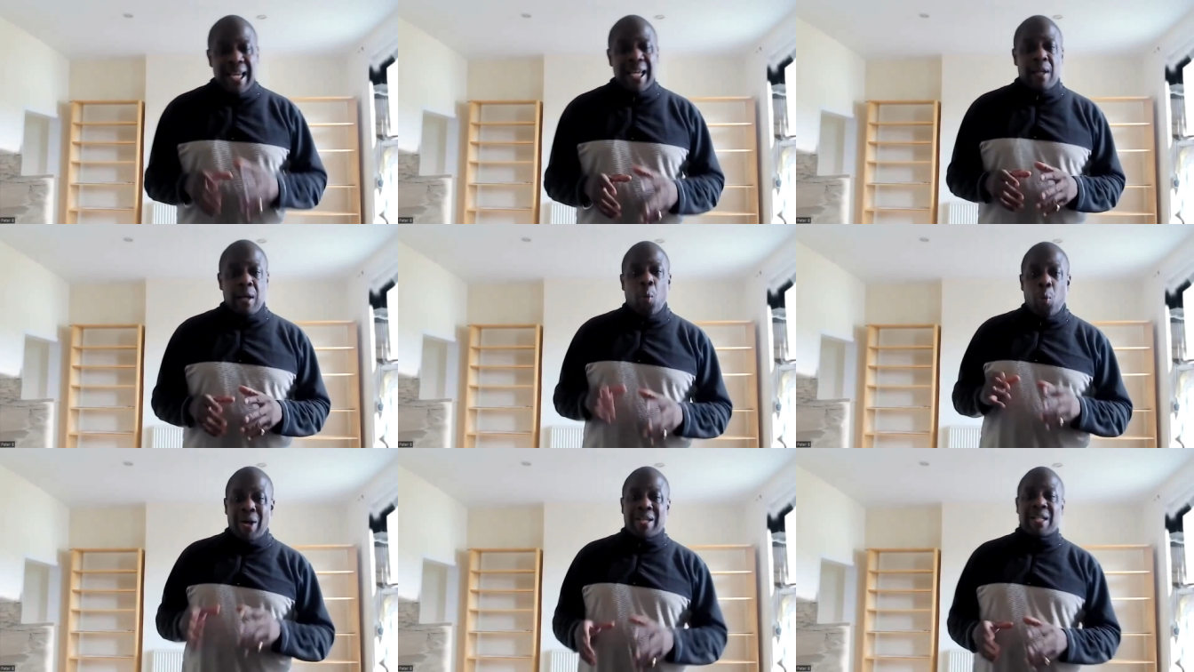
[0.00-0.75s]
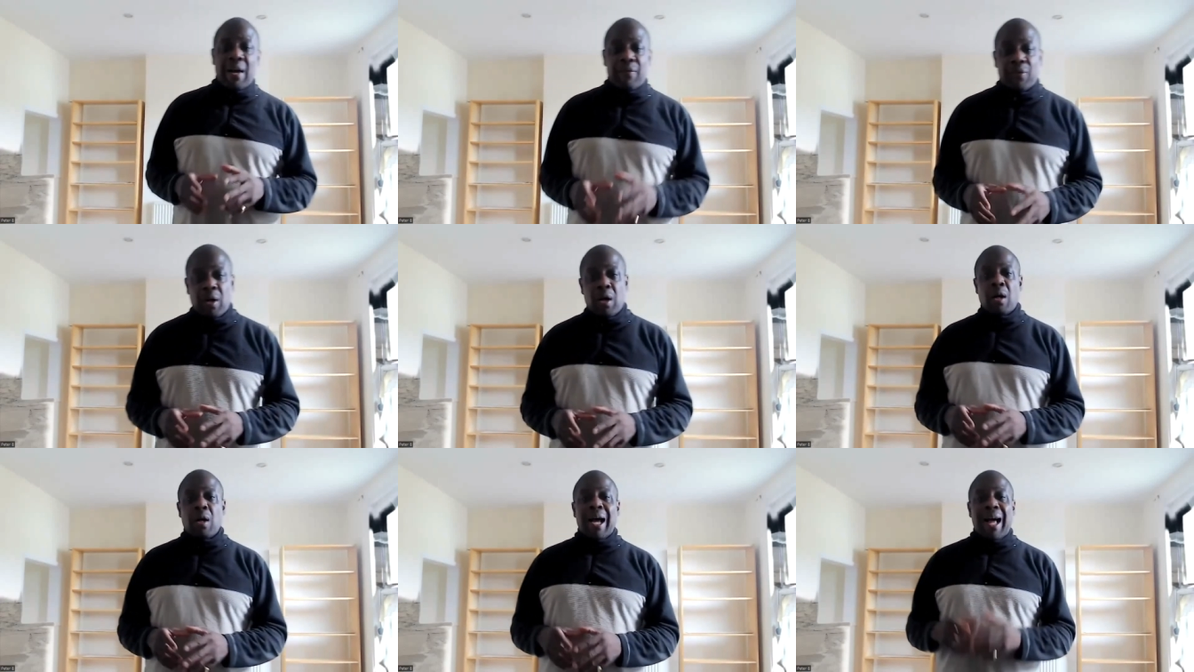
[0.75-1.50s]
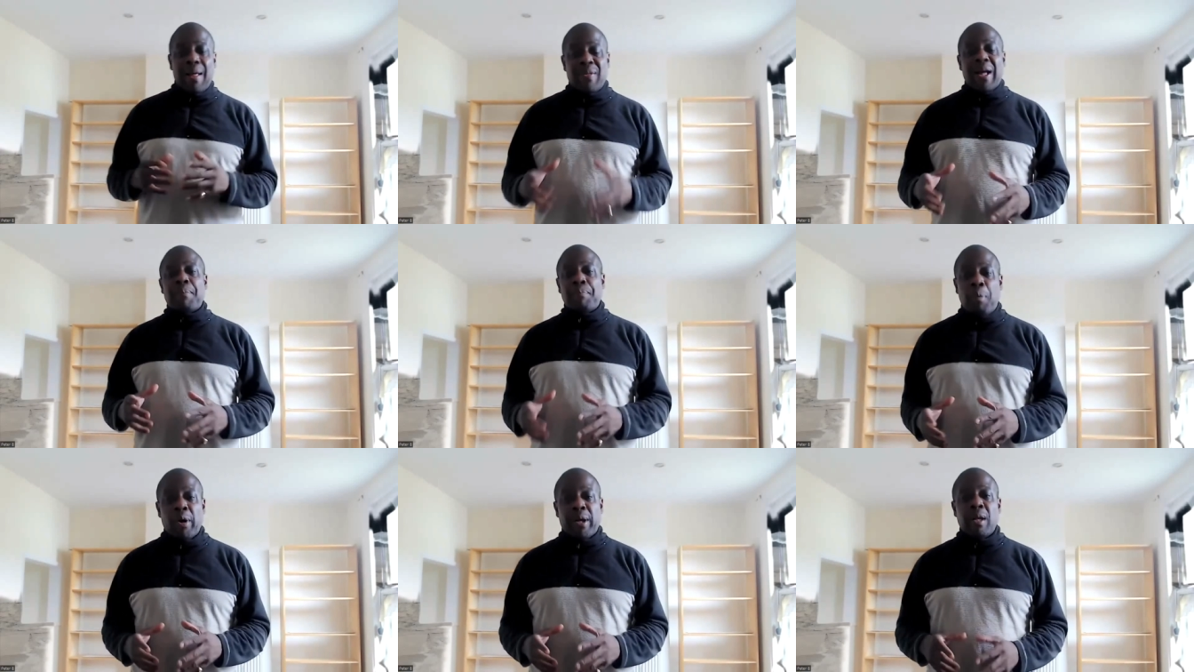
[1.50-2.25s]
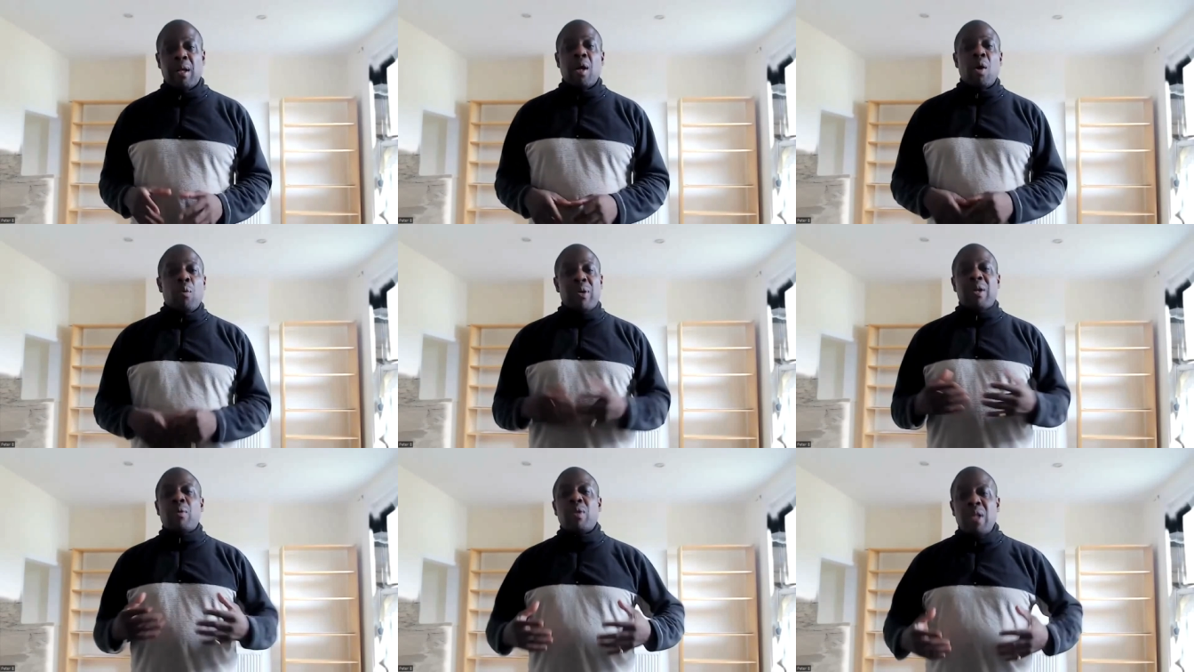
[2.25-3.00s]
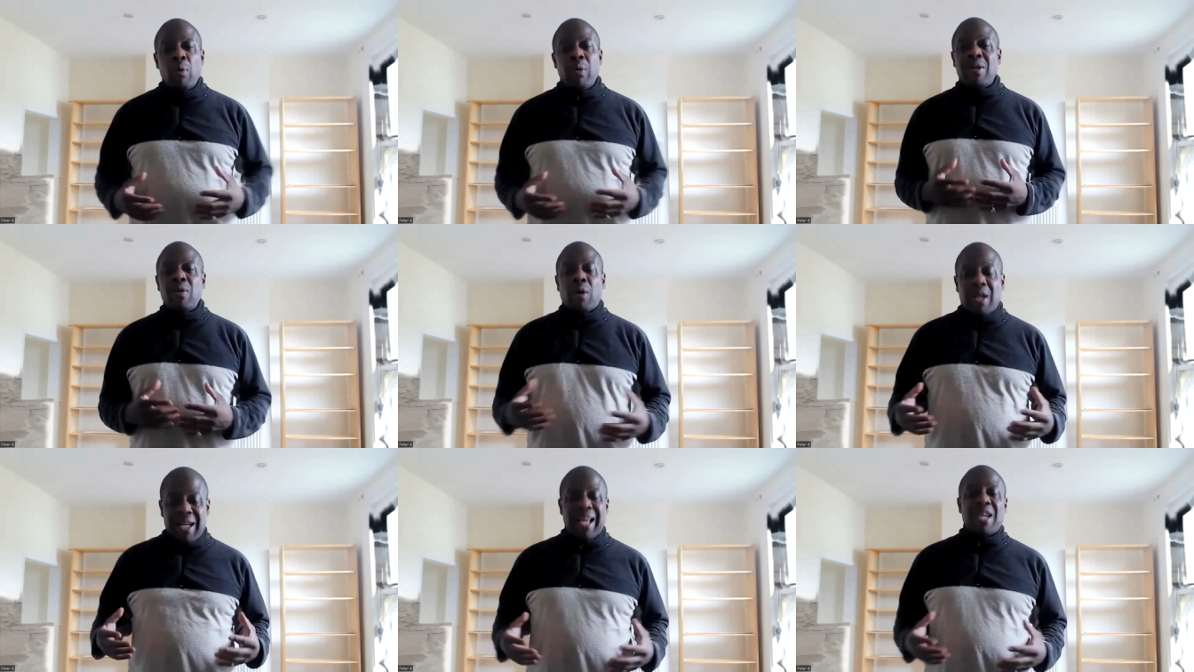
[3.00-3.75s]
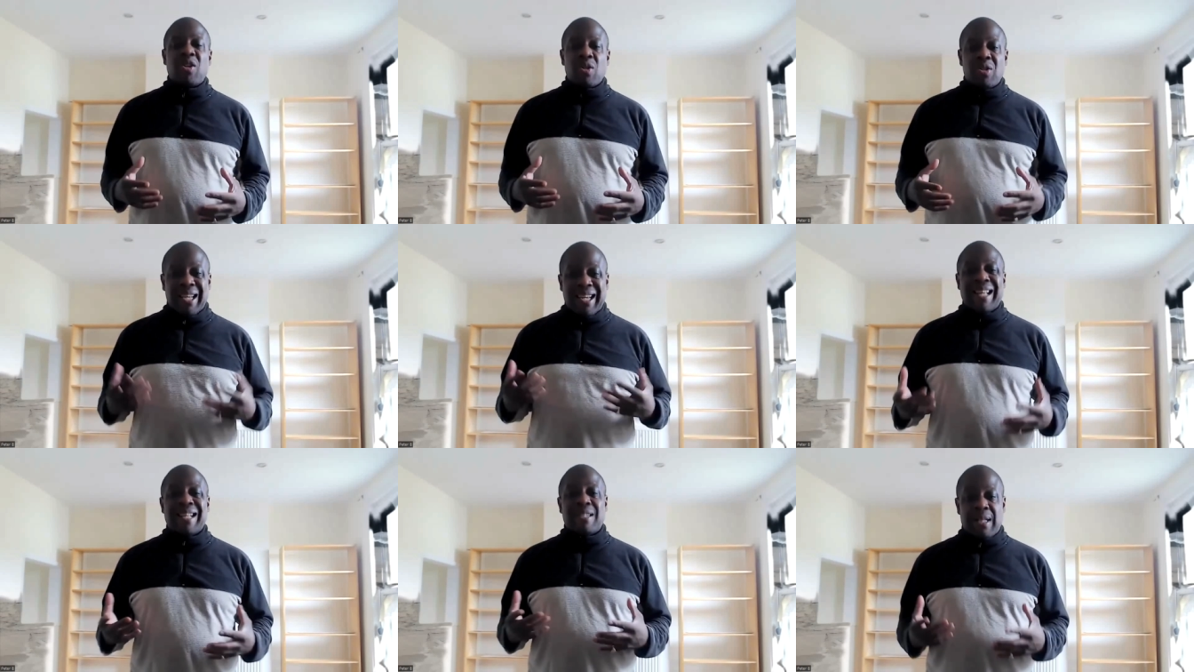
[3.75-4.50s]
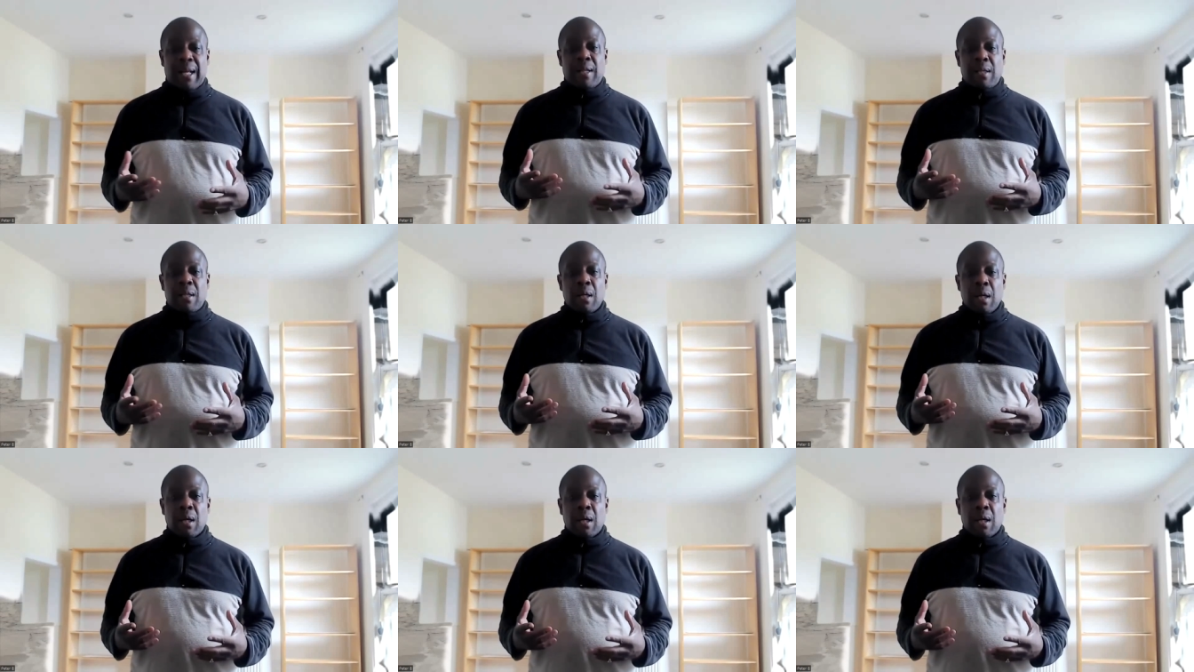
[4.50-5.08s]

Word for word: in West Africa at that point, when there were no inoculations against it,